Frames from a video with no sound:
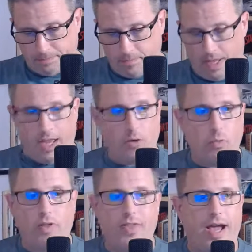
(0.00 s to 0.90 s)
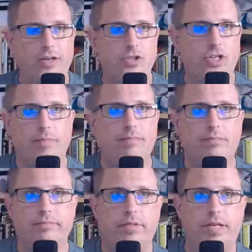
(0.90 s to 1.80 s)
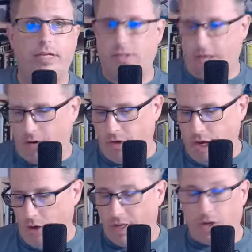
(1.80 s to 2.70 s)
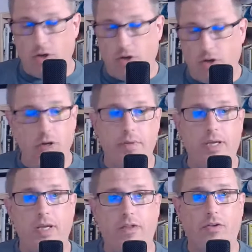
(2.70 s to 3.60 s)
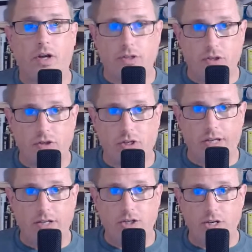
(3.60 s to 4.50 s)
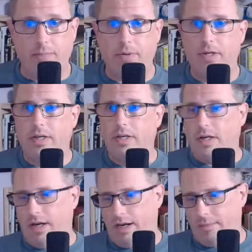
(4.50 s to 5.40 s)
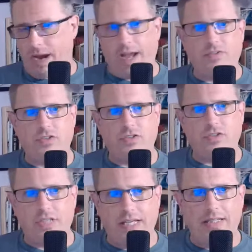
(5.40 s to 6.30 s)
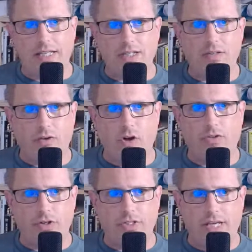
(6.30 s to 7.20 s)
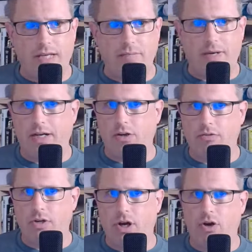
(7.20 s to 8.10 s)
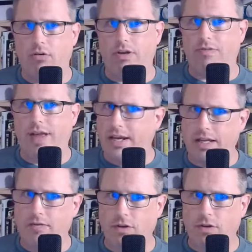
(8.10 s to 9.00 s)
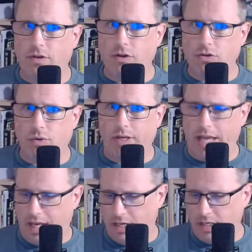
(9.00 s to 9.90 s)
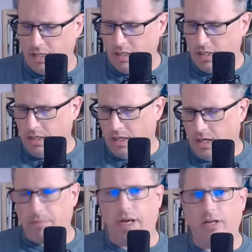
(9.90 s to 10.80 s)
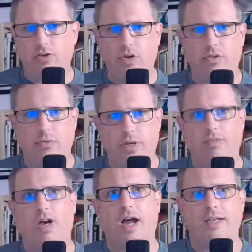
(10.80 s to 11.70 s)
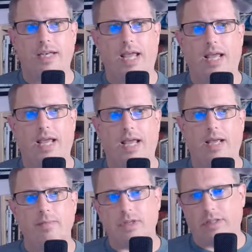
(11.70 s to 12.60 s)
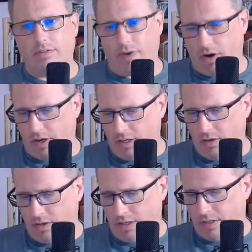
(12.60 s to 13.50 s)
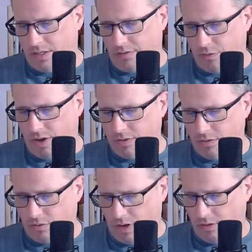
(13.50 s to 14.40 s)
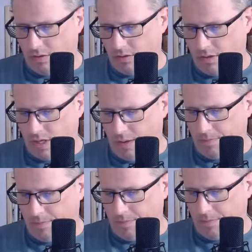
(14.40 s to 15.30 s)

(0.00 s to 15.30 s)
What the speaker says: And what that ship is, I don't know. It could be another Constitution class ship. I've seen lists of all 13, but I don't know if any of those were canon. But I do know that we have gotten names like the Farragut and all that kind of stuff throughout the time.